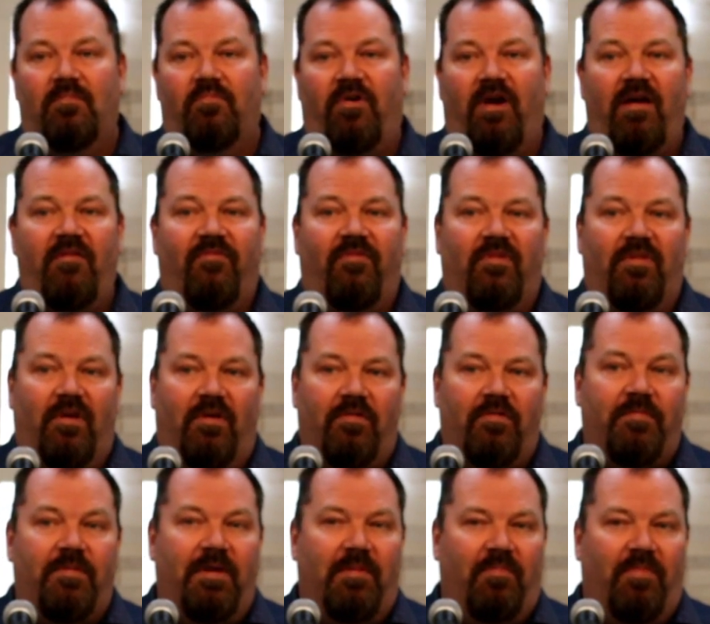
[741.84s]
Pray for
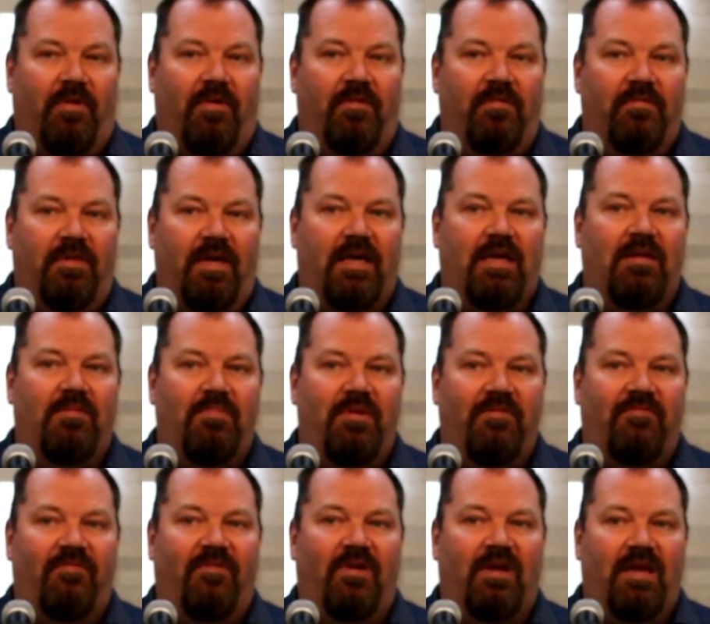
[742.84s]
those people. They can
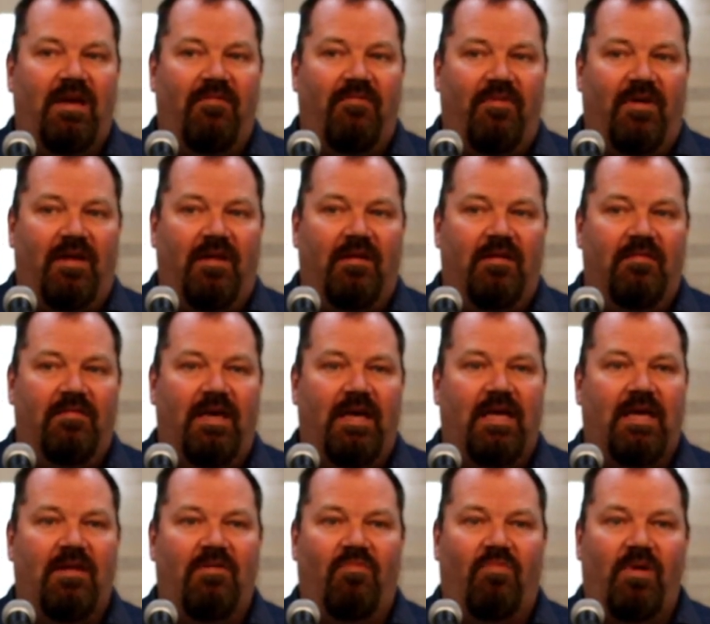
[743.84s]
be forgiven, they
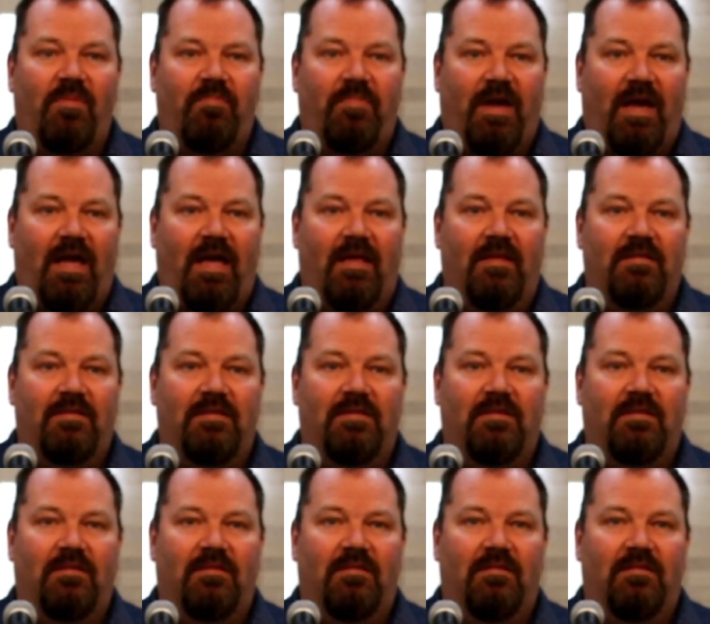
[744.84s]
can repent.